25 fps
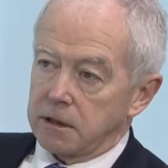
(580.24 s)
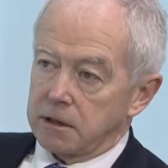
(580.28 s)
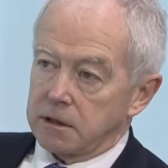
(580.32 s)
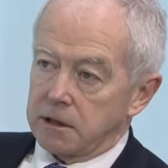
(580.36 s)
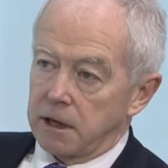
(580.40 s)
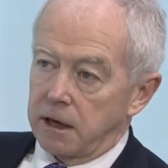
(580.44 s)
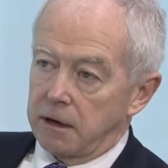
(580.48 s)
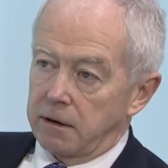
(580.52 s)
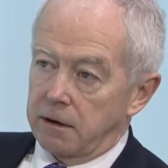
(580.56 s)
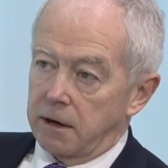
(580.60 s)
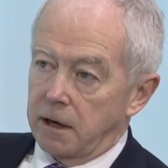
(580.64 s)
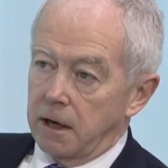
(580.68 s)
in
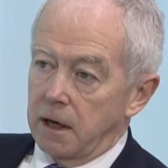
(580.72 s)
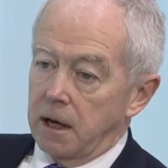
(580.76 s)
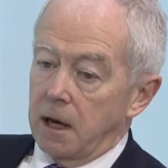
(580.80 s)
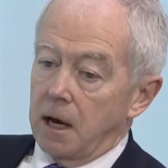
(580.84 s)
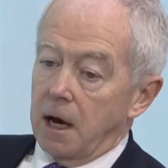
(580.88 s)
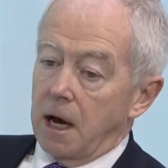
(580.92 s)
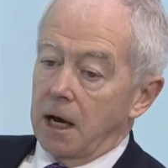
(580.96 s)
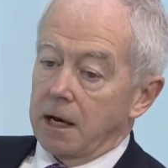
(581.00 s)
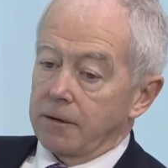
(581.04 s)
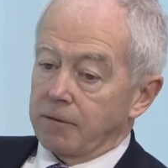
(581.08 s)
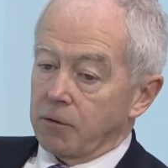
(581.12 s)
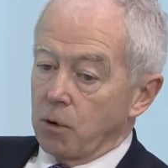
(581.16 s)
this area.
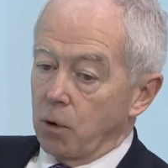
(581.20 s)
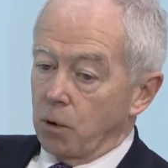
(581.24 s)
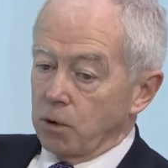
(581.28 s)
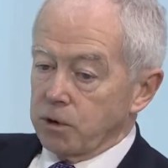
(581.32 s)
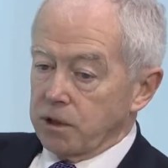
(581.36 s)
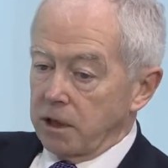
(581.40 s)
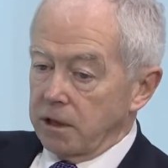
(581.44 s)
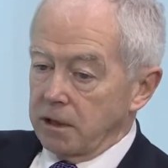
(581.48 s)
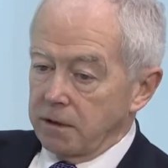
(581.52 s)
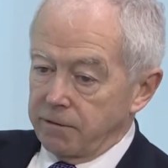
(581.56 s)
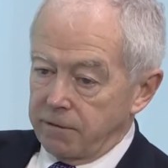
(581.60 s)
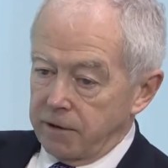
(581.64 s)
And of
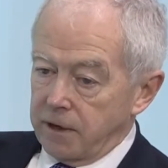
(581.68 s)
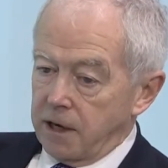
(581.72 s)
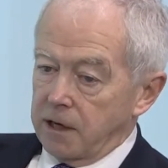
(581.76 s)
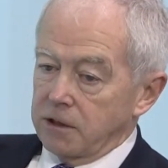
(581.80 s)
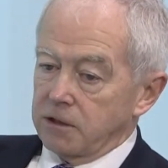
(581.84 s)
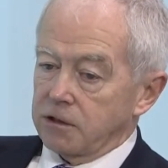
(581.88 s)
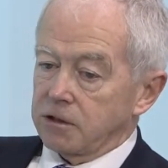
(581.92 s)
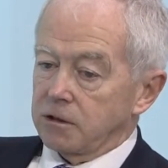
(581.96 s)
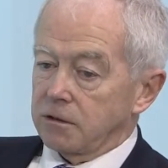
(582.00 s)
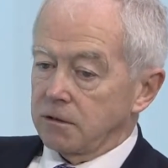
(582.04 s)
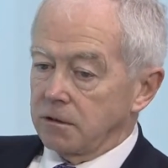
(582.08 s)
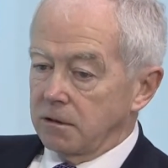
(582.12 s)
course, in the
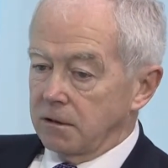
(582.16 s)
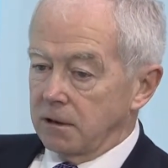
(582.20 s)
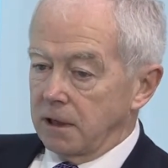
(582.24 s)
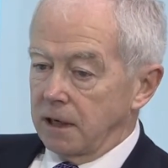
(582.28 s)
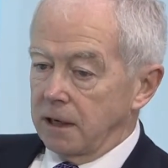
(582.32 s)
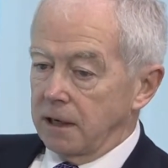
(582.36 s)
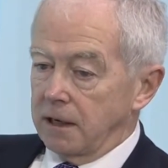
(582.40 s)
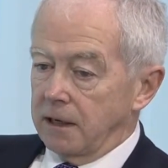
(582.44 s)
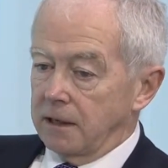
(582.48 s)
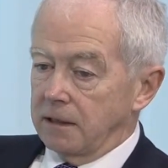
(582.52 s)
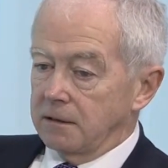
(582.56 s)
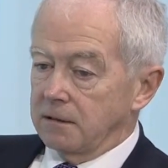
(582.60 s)

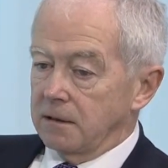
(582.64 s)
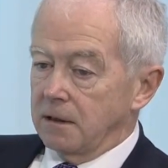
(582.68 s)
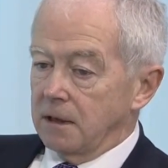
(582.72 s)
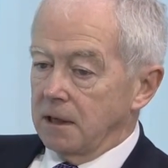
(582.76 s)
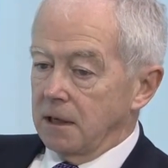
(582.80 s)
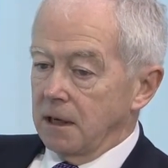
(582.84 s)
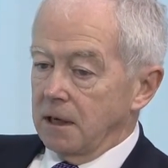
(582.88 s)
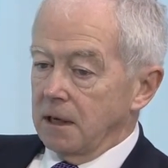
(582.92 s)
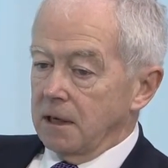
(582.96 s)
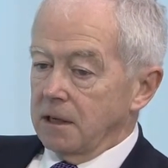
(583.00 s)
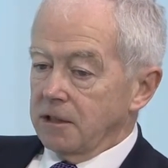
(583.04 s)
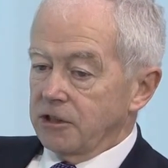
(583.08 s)
financial
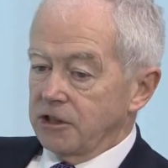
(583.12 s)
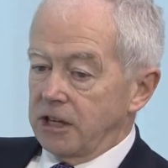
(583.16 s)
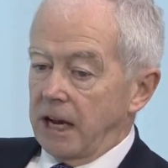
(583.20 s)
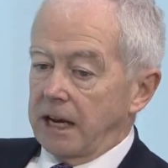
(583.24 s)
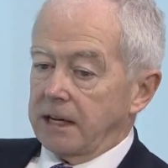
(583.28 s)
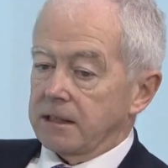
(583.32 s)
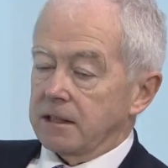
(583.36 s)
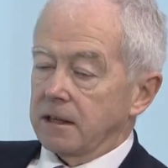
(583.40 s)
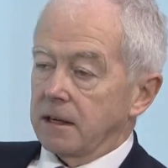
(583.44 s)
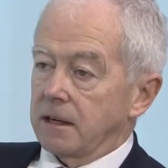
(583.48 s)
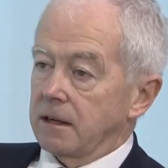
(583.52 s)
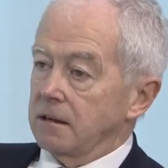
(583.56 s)

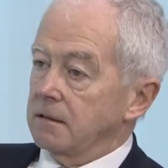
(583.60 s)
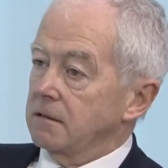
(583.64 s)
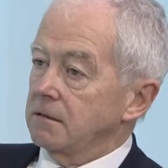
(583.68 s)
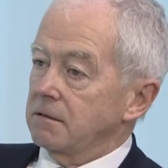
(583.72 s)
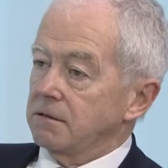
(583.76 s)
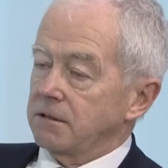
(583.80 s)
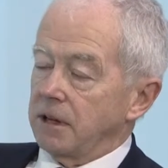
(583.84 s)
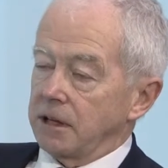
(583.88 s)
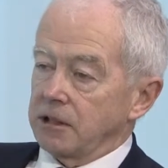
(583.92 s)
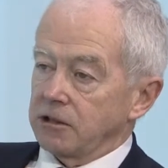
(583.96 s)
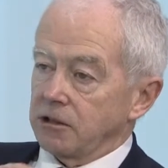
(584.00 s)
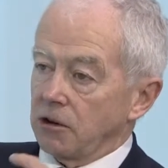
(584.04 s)
sector,
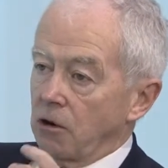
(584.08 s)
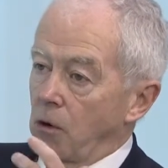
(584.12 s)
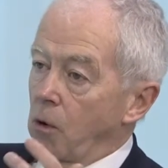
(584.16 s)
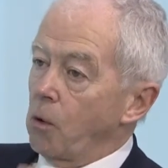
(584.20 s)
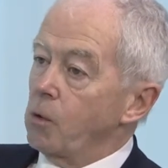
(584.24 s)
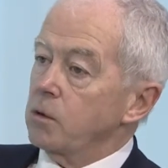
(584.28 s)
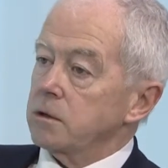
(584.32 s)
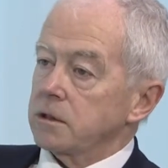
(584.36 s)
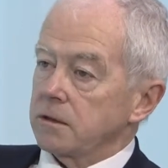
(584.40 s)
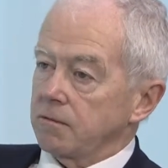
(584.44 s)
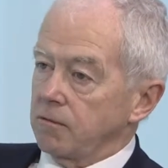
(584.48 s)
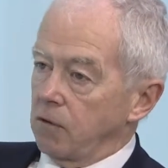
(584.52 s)
things are
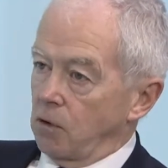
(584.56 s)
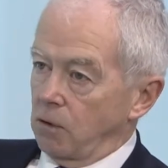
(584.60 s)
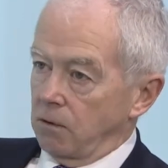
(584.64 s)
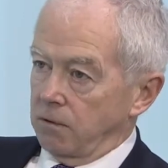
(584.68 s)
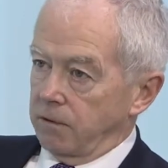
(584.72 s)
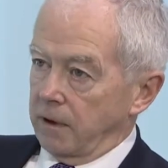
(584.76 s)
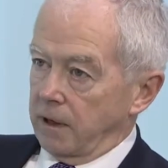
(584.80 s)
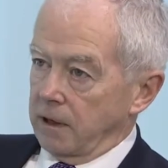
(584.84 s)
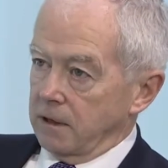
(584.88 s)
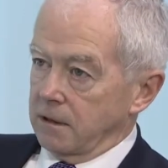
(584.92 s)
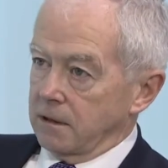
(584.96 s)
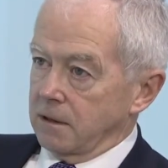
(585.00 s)
always
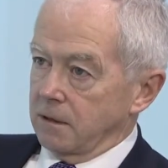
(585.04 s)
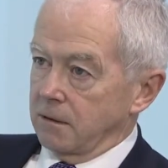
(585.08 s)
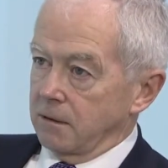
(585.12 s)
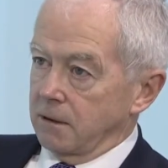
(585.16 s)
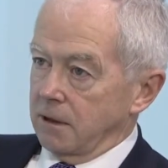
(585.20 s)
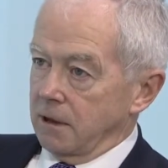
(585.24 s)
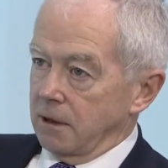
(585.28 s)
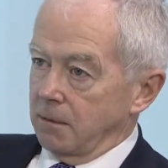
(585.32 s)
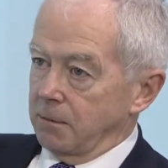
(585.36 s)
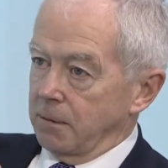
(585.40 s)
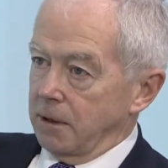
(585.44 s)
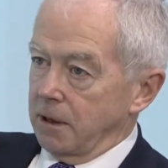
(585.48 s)
evolving,
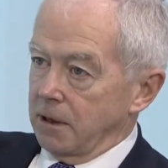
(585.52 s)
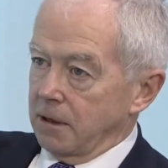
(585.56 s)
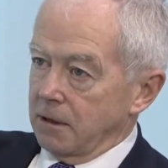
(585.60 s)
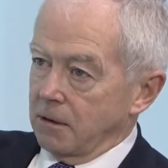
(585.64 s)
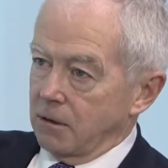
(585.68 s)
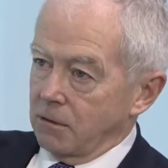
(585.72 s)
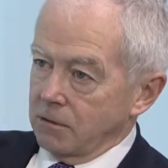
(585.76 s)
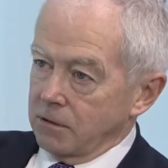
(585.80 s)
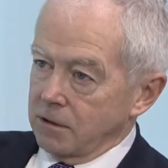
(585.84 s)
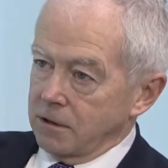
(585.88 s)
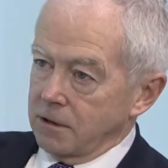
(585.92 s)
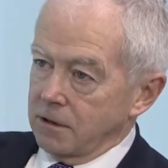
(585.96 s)
so it'll be a
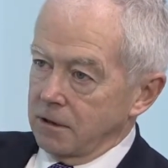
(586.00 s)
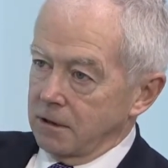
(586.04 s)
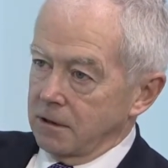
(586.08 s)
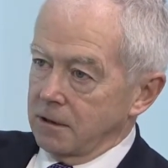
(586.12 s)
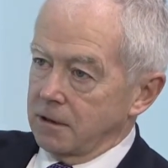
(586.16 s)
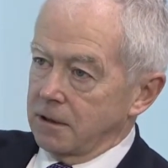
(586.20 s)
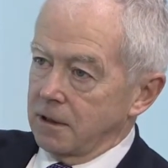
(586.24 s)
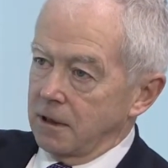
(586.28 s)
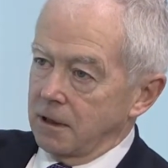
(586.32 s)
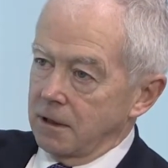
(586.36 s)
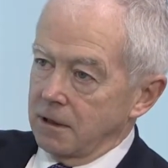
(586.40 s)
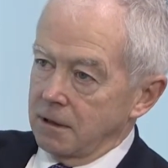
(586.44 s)

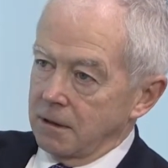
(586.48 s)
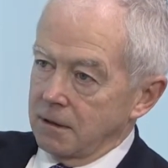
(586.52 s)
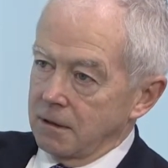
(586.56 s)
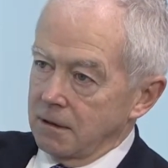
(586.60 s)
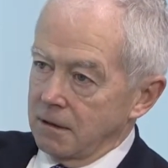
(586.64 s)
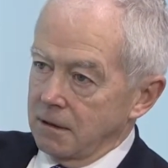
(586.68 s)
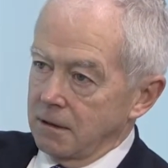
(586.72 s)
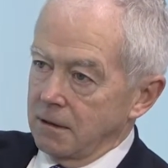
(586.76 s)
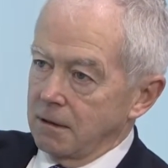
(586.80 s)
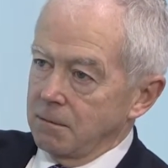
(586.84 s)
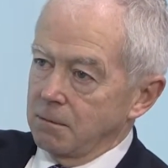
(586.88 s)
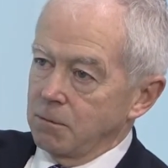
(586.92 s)
constant
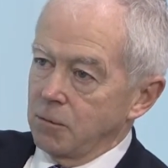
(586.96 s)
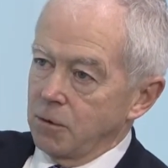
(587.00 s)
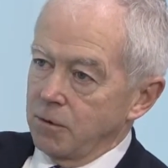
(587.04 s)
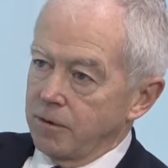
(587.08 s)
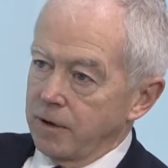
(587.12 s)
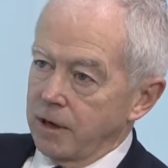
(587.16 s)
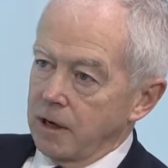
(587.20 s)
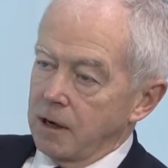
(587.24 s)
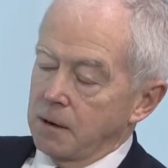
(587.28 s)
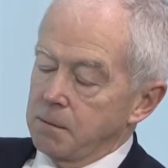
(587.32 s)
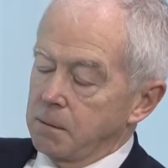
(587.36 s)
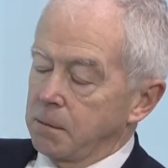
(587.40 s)

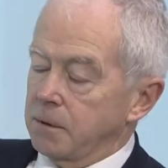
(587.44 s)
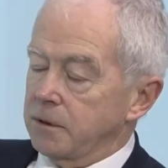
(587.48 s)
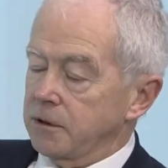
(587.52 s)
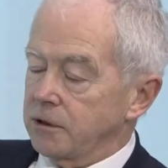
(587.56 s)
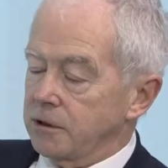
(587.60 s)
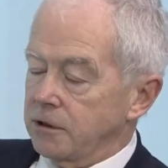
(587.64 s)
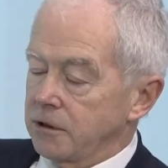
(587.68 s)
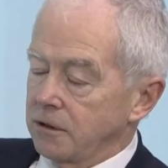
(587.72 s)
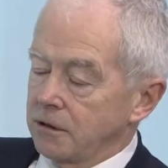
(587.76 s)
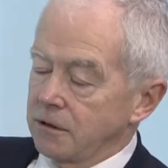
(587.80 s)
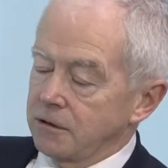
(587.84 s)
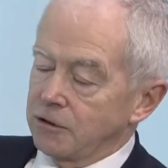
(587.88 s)
moving up
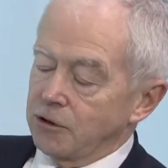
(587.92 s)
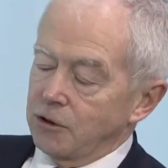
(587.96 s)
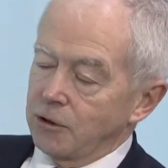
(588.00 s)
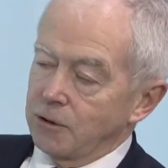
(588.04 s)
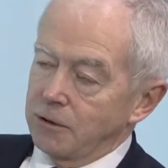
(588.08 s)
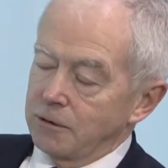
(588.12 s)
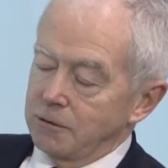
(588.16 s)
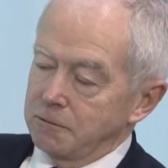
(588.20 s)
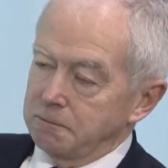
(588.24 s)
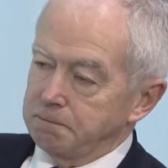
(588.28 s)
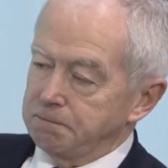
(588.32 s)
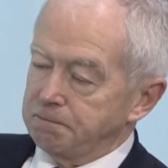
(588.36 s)
as you
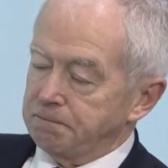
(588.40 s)
know.